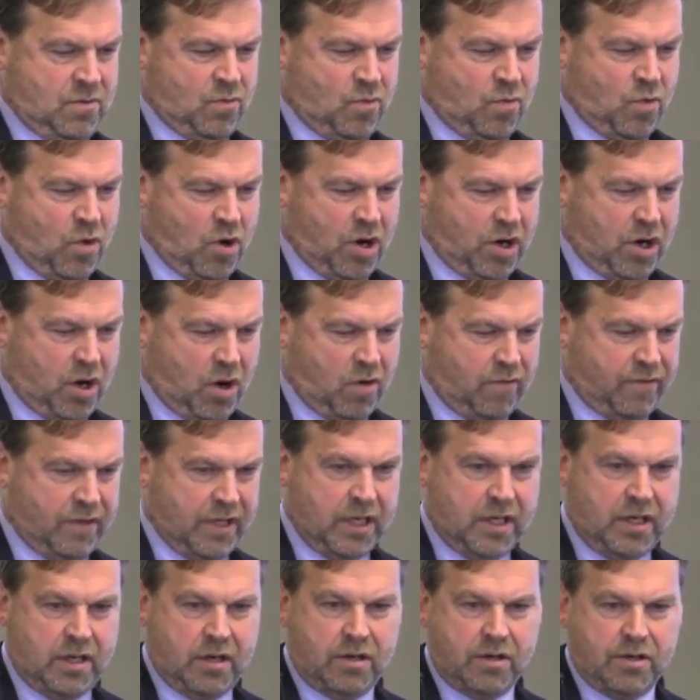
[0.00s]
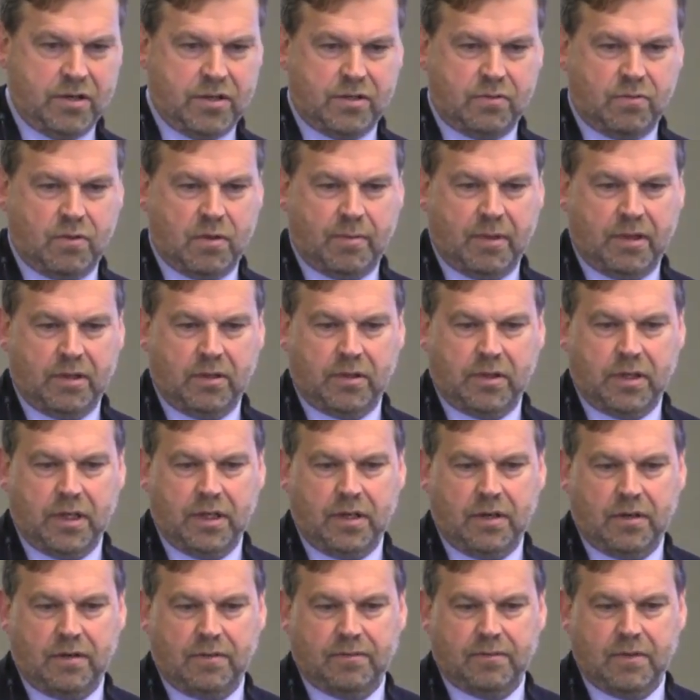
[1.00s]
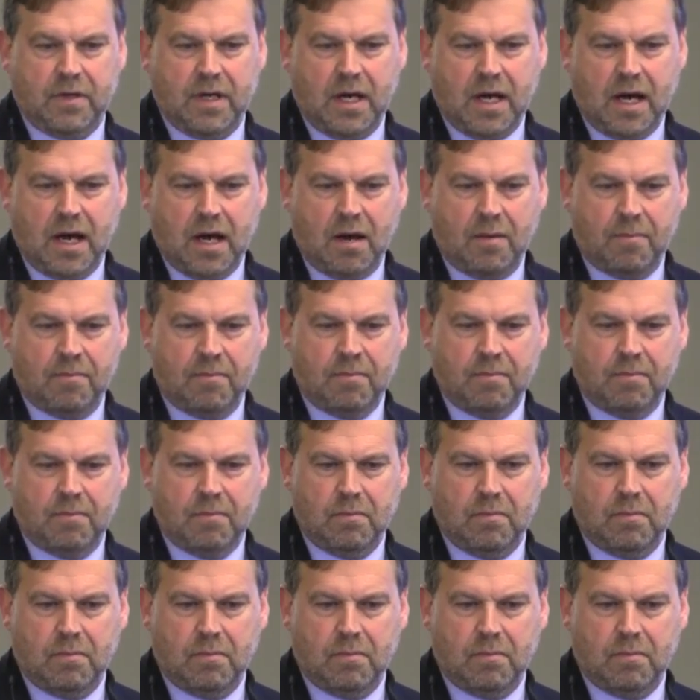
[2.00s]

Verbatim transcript: work over the years. Where am I looking here? Um,